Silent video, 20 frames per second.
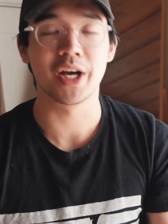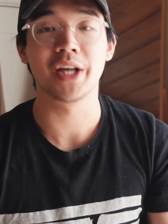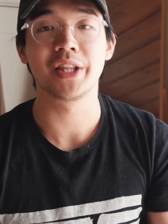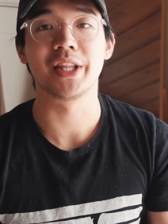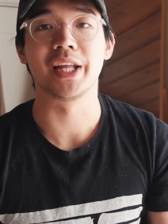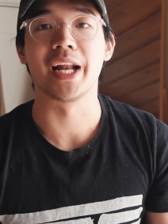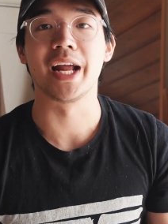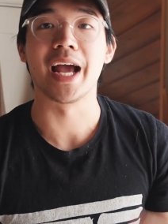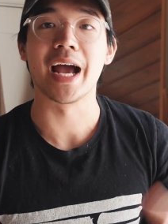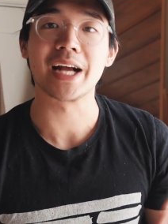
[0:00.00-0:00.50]
on
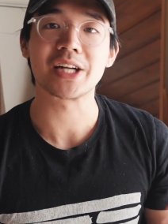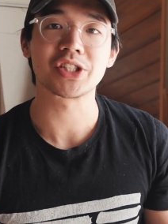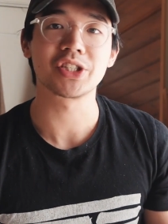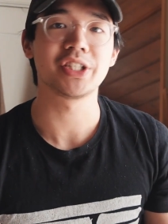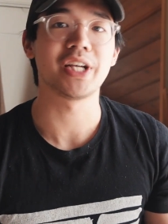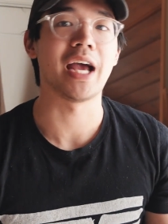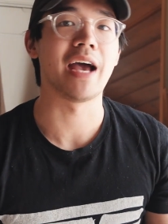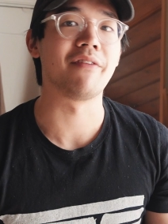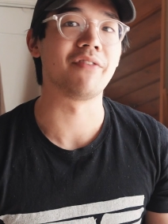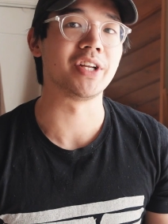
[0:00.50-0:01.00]
that I actually
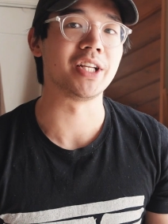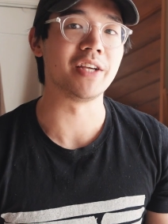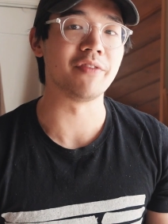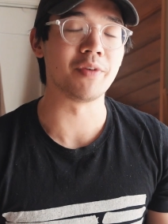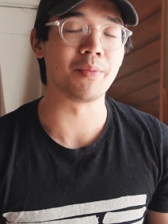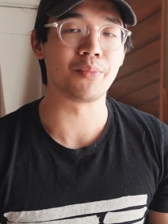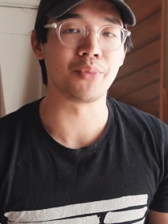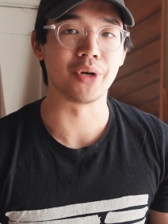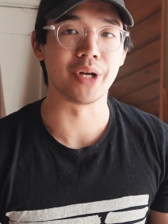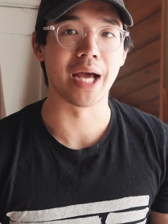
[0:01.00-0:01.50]
haven't
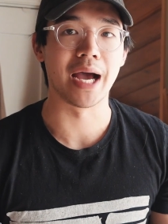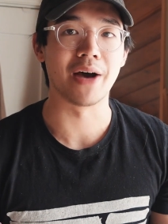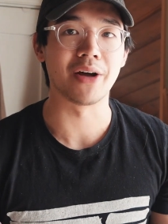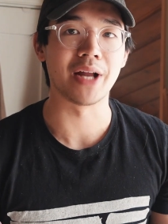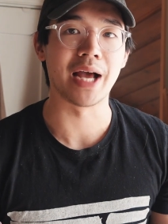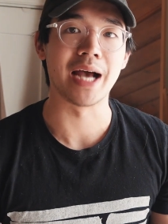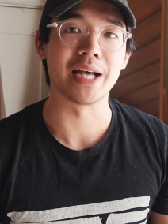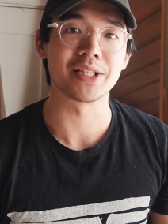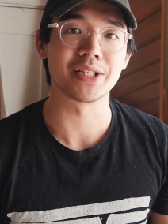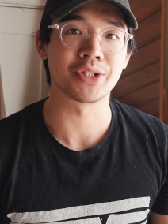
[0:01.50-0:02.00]
even put out
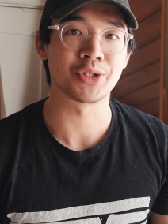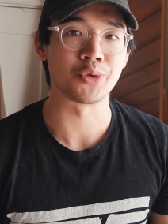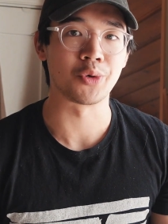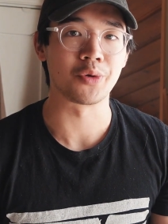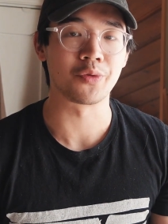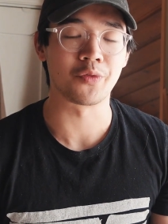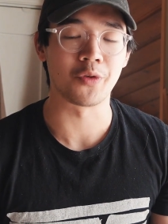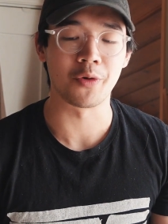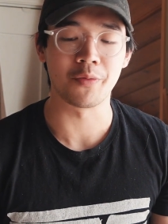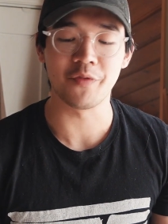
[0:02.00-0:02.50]
as a short
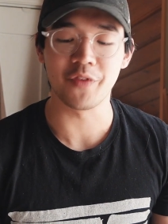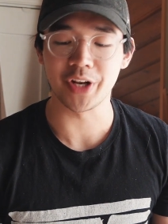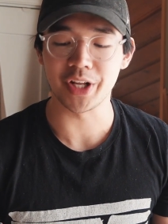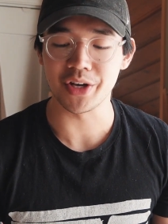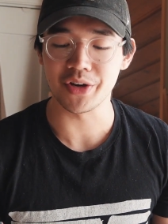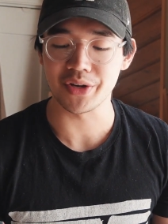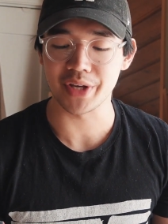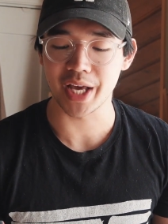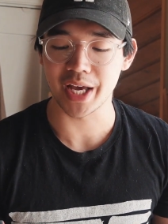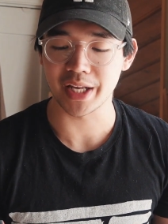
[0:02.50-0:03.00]
form video
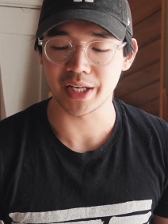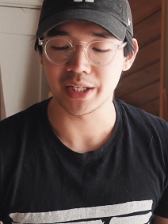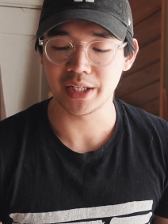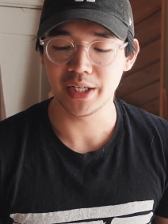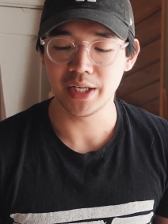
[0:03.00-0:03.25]
yet.